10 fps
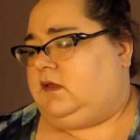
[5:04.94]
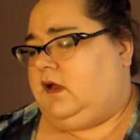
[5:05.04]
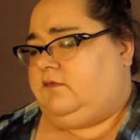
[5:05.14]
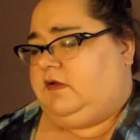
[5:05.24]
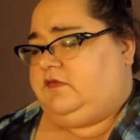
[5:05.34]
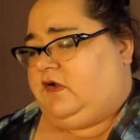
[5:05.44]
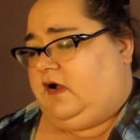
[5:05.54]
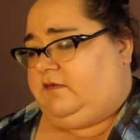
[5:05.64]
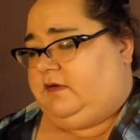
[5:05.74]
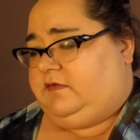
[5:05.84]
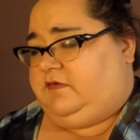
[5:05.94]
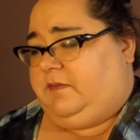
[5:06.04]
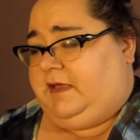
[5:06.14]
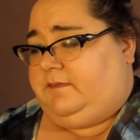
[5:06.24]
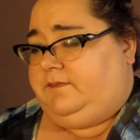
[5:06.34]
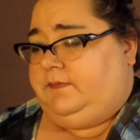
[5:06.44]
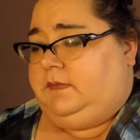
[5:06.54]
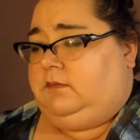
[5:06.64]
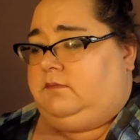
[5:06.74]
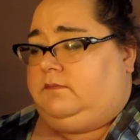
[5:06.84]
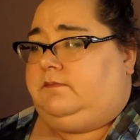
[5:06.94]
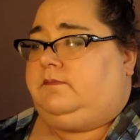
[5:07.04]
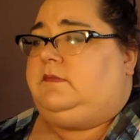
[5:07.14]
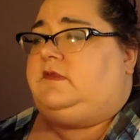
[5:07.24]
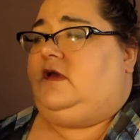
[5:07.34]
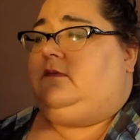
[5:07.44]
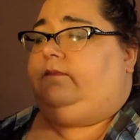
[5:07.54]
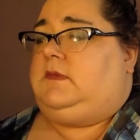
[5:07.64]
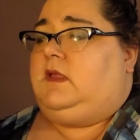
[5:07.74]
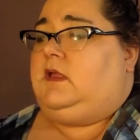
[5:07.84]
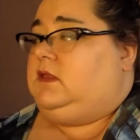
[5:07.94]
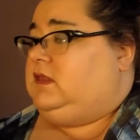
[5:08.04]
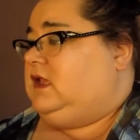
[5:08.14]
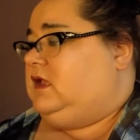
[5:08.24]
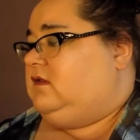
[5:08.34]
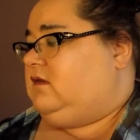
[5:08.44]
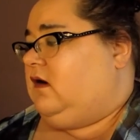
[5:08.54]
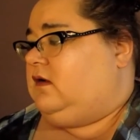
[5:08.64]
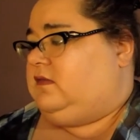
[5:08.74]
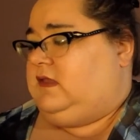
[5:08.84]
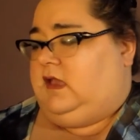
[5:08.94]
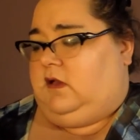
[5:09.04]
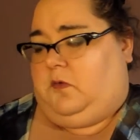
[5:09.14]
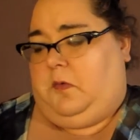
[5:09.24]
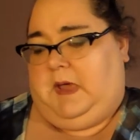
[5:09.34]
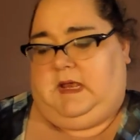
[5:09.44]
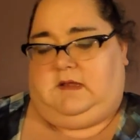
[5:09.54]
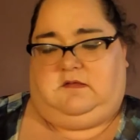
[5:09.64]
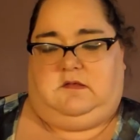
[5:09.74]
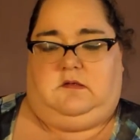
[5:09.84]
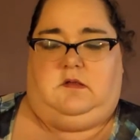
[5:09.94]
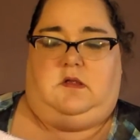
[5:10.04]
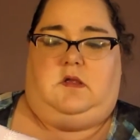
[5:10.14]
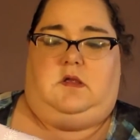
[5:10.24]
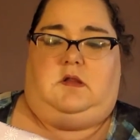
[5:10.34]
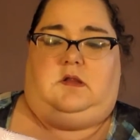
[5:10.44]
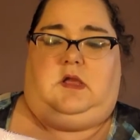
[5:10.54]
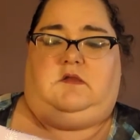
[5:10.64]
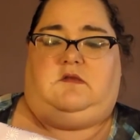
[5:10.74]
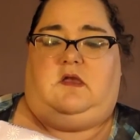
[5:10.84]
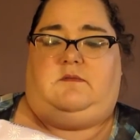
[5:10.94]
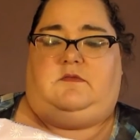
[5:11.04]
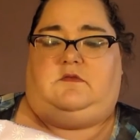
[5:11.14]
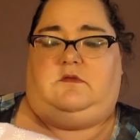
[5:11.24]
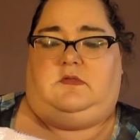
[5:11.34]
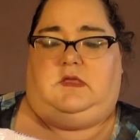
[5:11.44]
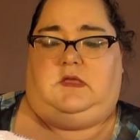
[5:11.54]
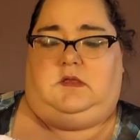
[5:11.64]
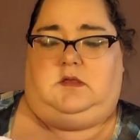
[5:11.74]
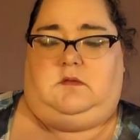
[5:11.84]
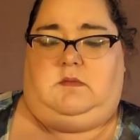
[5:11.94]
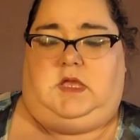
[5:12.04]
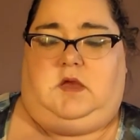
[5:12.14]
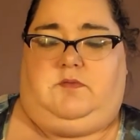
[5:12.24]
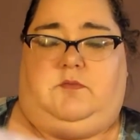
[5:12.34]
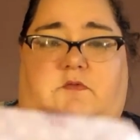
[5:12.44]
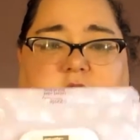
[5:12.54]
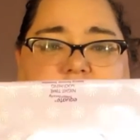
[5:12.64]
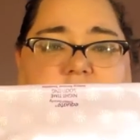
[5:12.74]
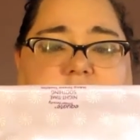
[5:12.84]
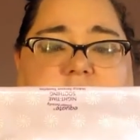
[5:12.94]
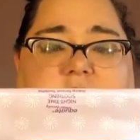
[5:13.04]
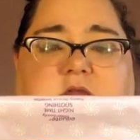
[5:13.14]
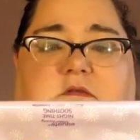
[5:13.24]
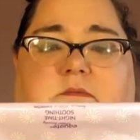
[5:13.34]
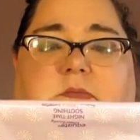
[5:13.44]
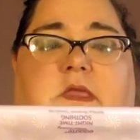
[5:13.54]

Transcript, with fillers: Cotton rounds are cotton rounds to me. So, these are the Equate Nighttime Soothing Makeup Remover Towelettes.